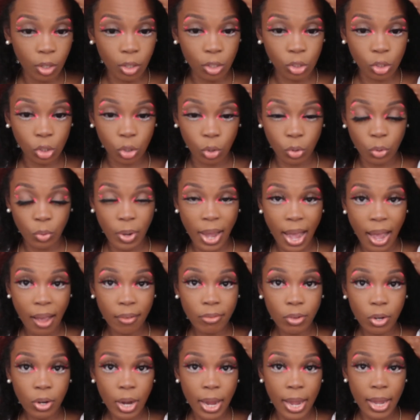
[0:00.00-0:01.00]
So you
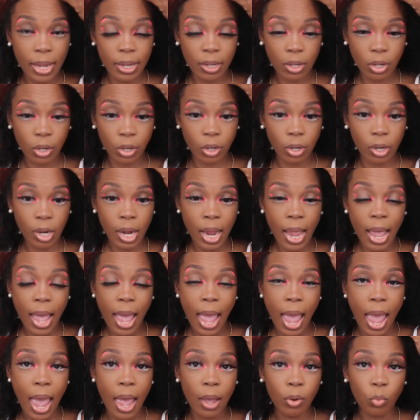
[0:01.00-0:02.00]
have your anchor,
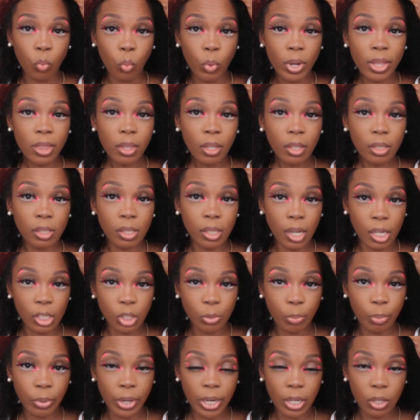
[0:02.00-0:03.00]
and with a
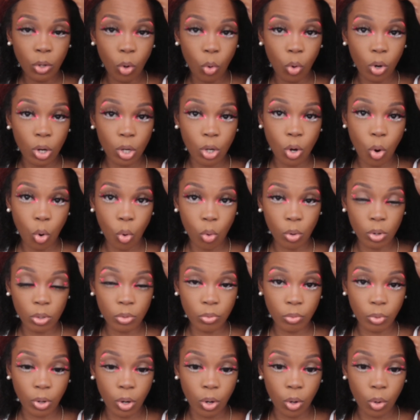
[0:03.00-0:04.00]
Dutch braid or a
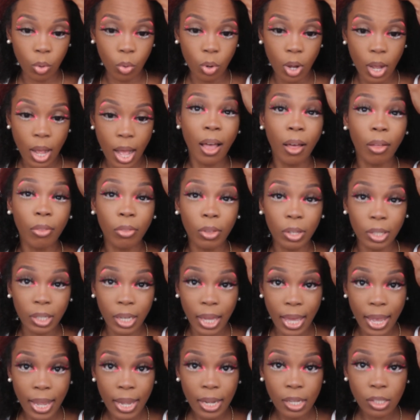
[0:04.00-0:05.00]
cornrow, the
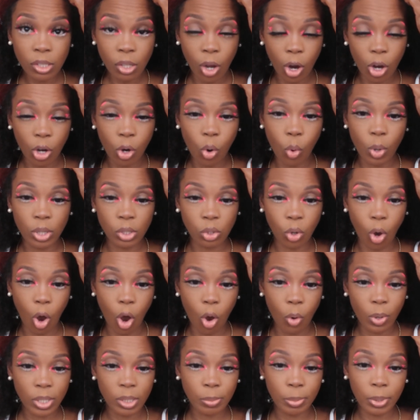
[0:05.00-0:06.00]
legs are going to
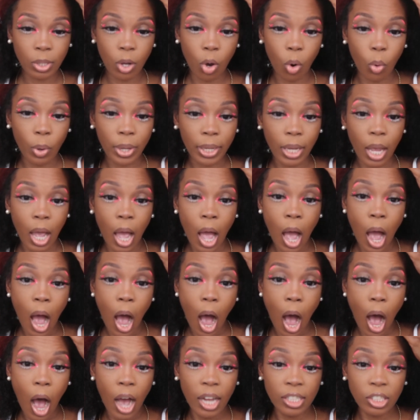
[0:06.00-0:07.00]
always be going
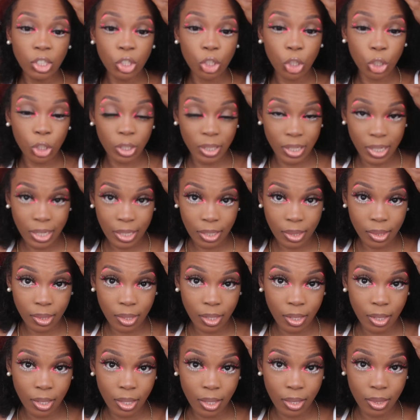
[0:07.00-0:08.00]
underneath
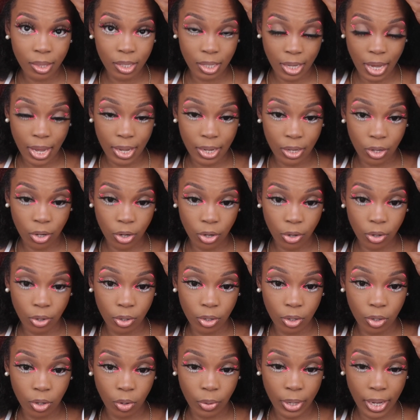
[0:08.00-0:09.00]
the anchor,
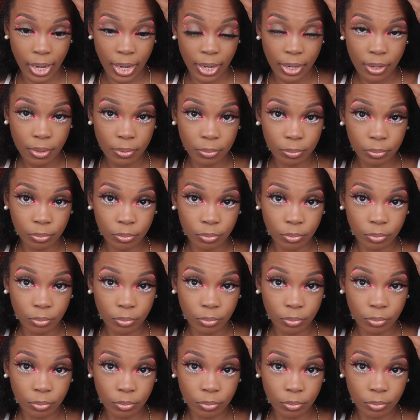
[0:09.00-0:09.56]
okay?